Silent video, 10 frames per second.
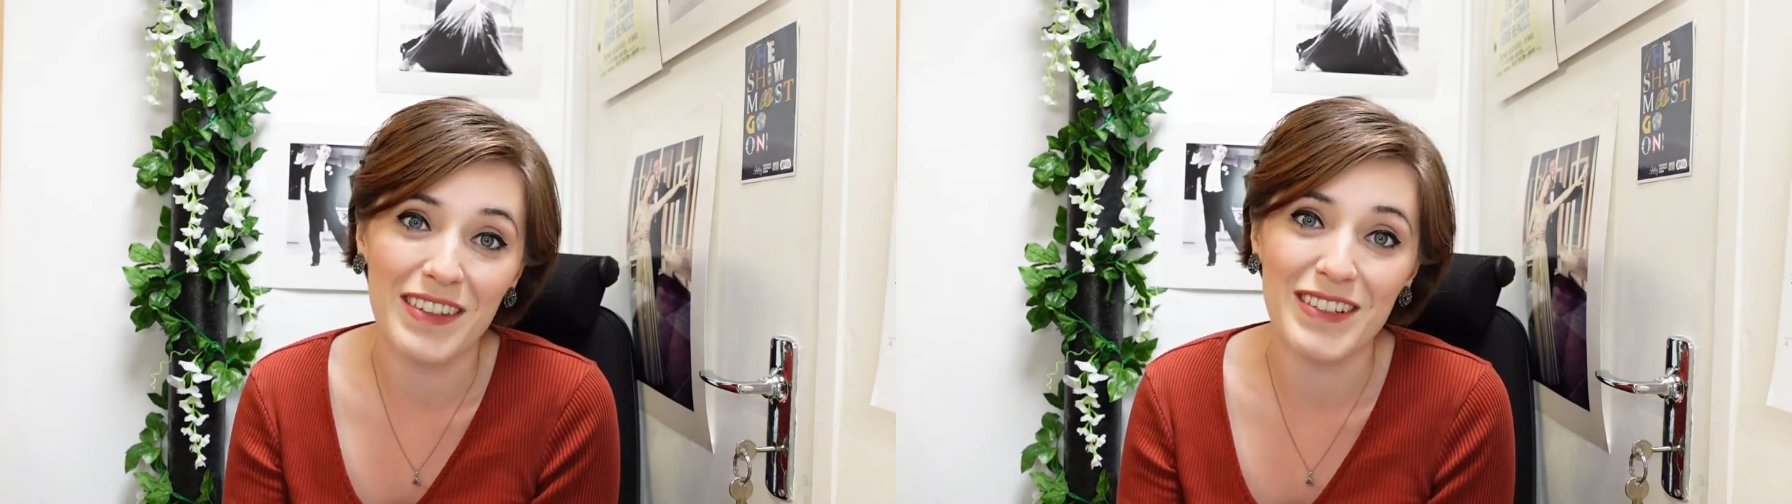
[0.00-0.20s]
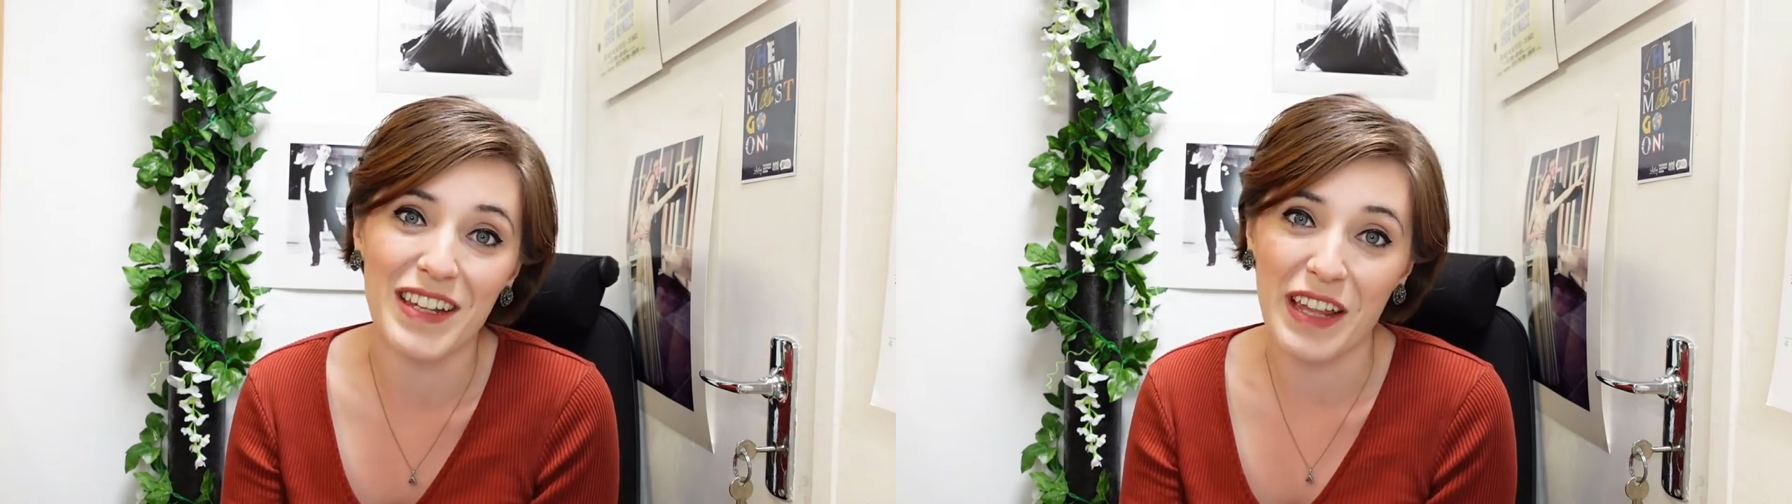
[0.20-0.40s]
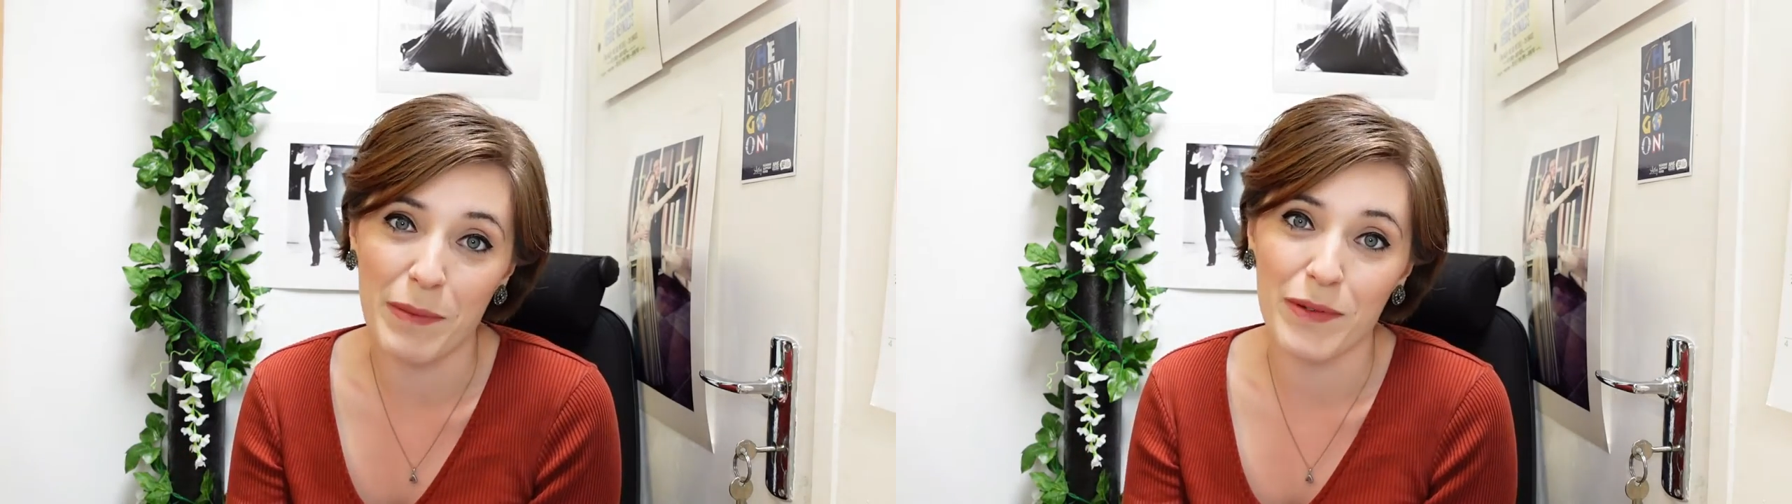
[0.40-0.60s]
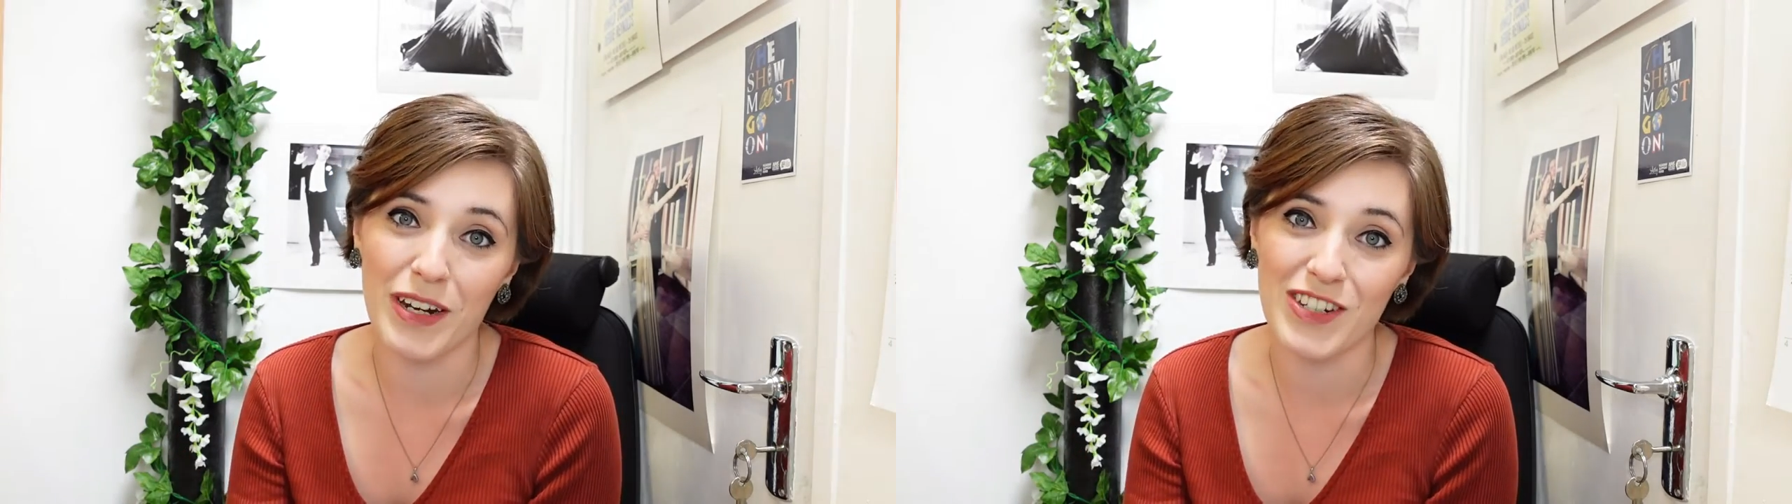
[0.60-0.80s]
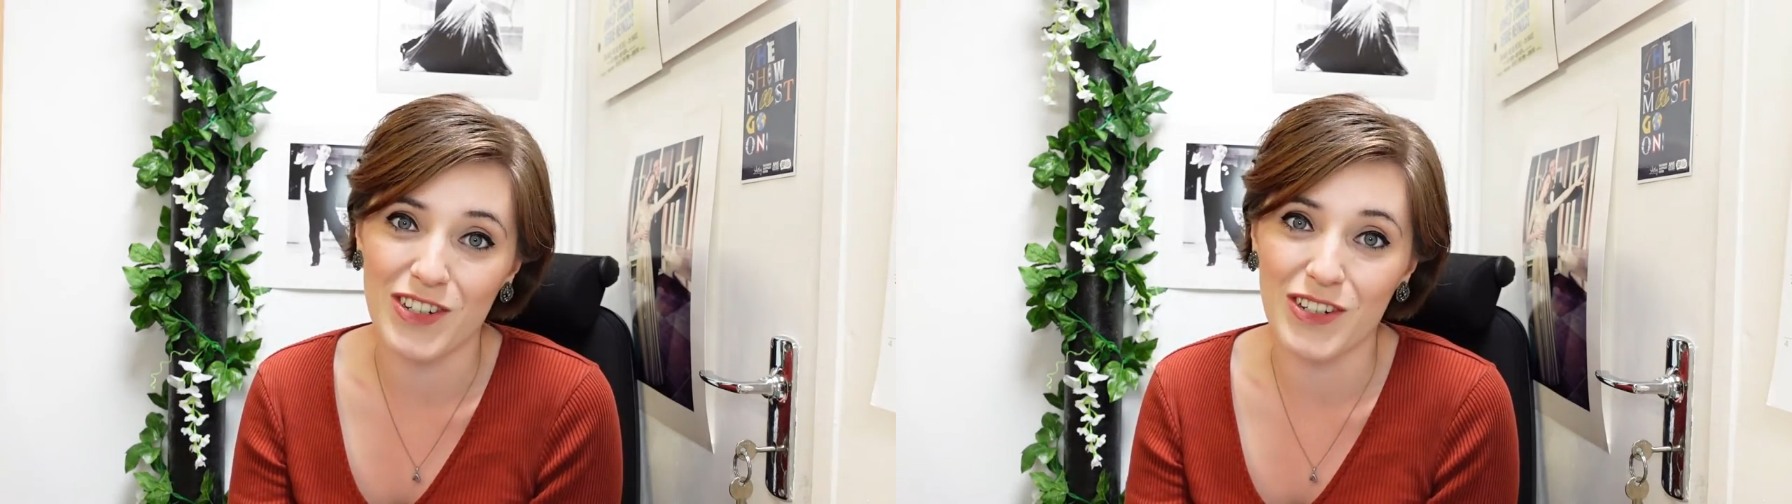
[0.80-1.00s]
this
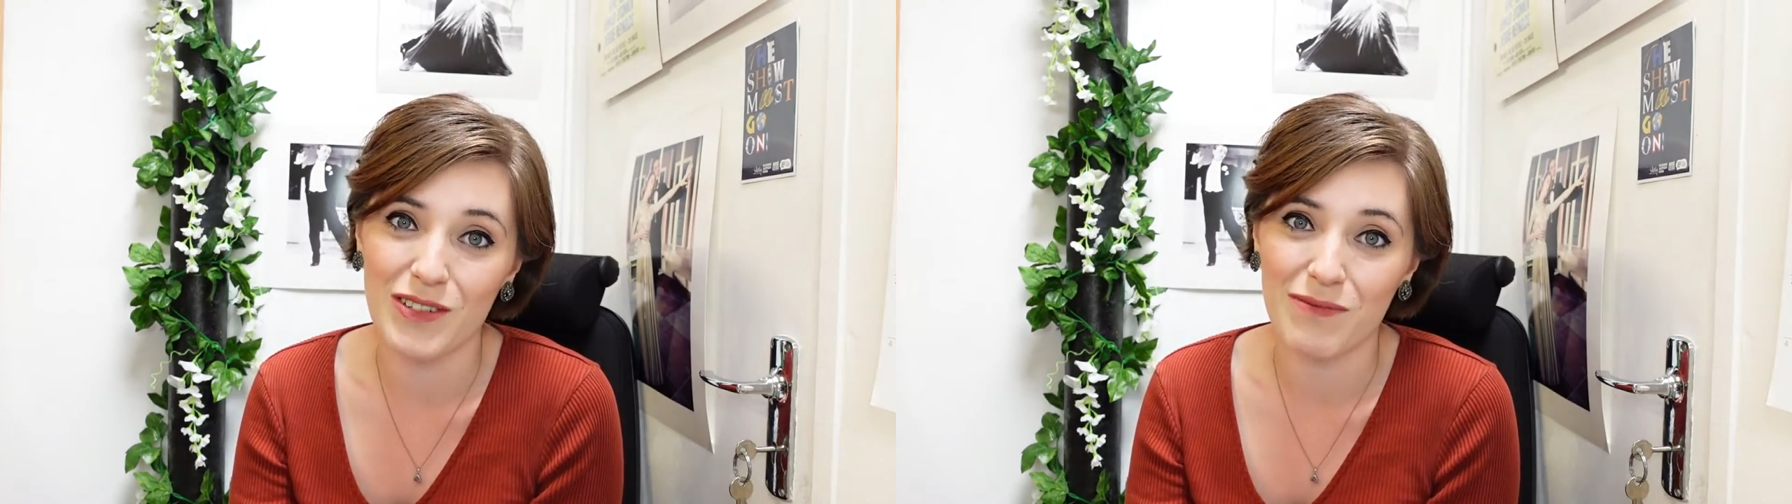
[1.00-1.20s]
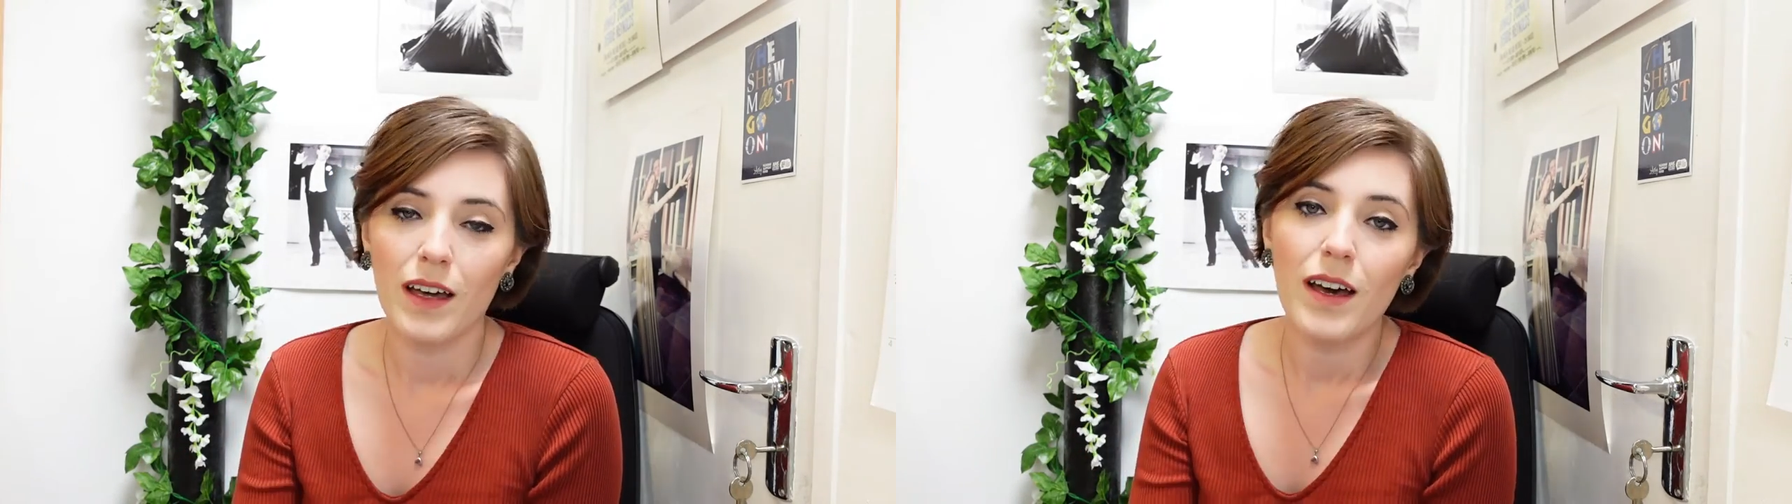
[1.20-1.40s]
collaboration.